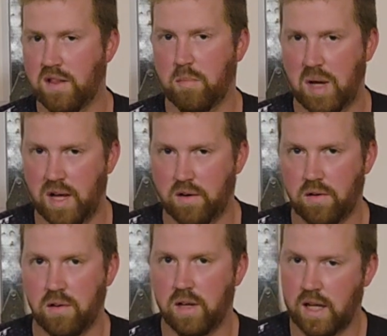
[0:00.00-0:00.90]
buy the
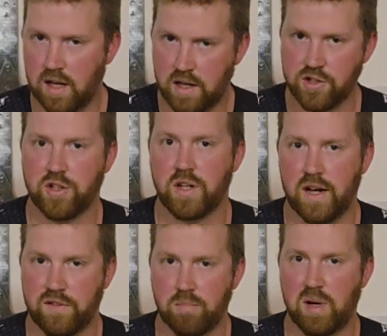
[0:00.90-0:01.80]
pedal and you're going to
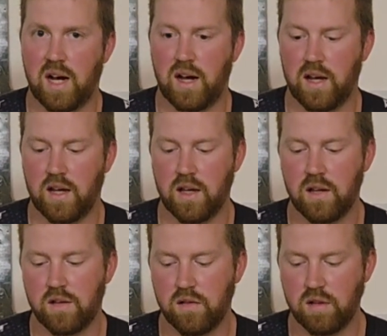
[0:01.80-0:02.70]
have to buy
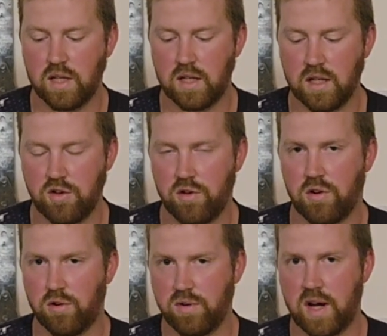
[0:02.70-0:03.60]
the
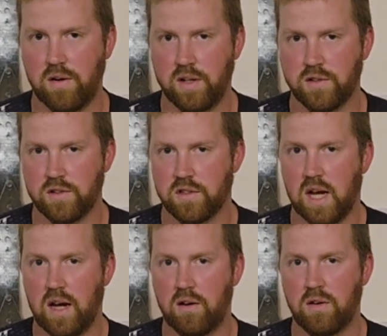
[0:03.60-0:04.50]
enduro downhill
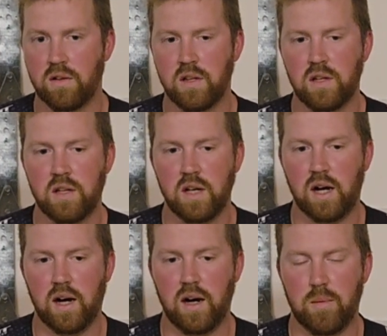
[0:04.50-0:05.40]
style
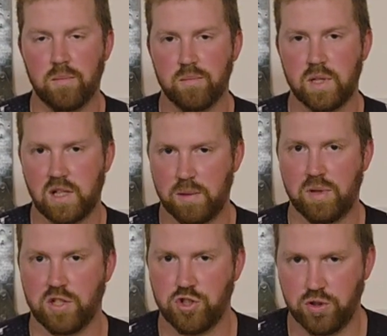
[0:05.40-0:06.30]

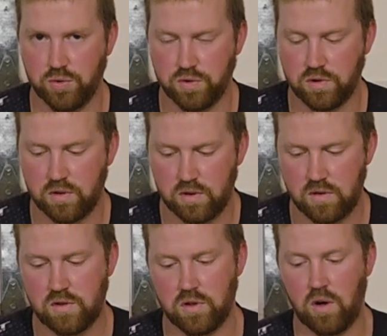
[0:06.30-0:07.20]
clipless shoes.
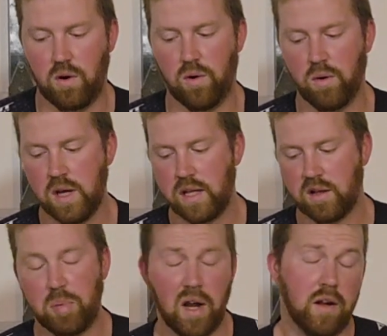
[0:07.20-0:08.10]
So
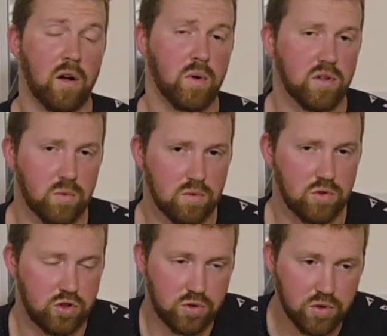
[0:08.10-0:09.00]
depending on what
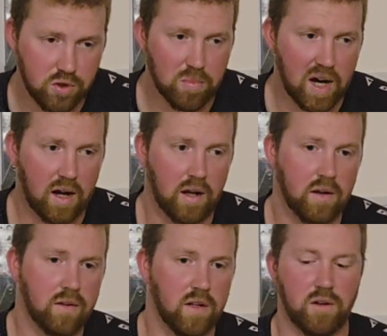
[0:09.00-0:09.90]
shoe you
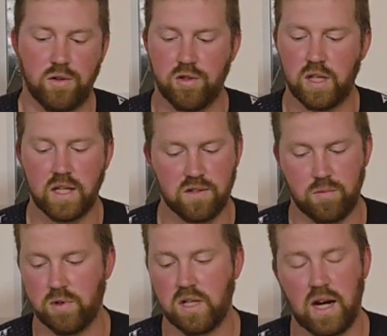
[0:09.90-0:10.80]
buy, you know, you can get
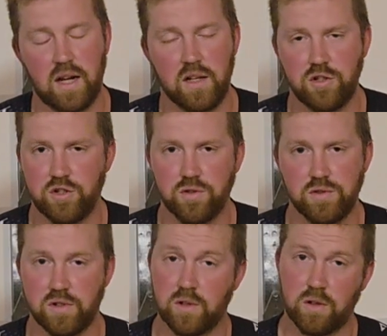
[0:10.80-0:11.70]
some really high-end
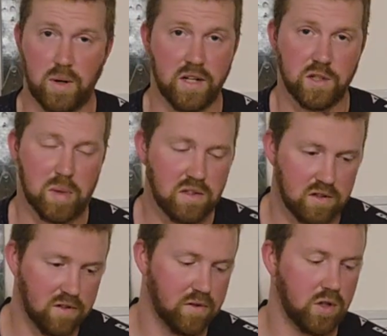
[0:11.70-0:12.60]
shoes that are quite
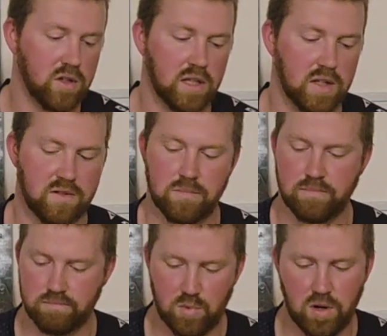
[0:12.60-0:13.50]
expensive, or you can get
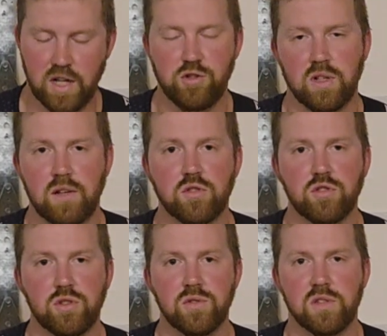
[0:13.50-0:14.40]
some more entry-level
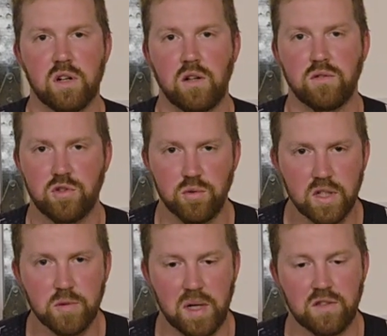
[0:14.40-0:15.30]
shoes that aren't too
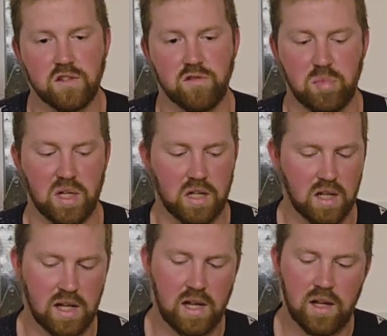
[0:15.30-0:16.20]
expensive, but
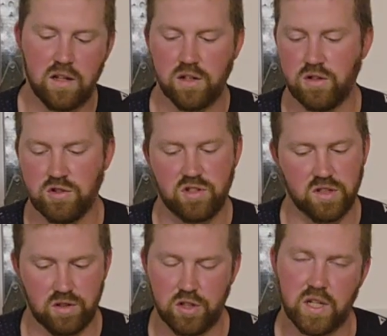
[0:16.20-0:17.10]
you know, you're
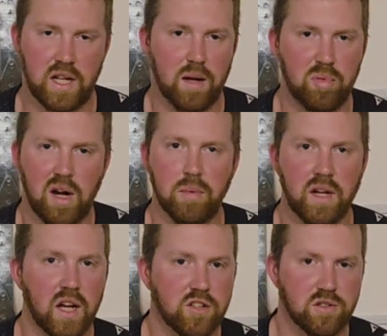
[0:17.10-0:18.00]
still looking at probably
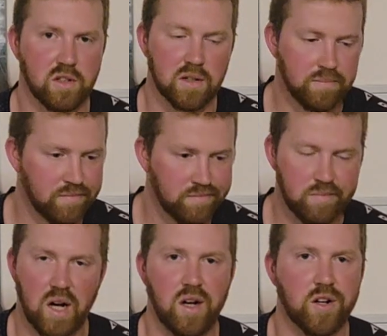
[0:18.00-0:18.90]
an extra
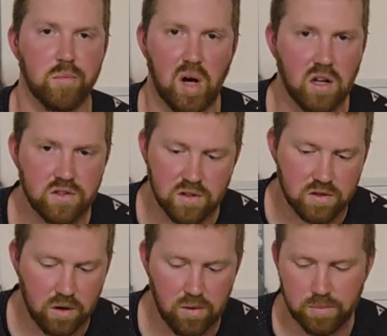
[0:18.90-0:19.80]
$100 or
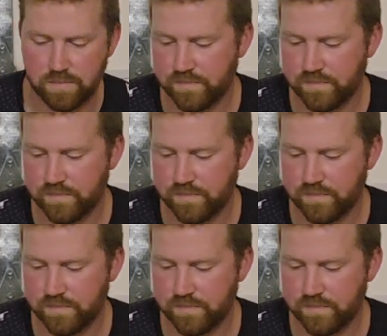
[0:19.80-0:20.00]
so.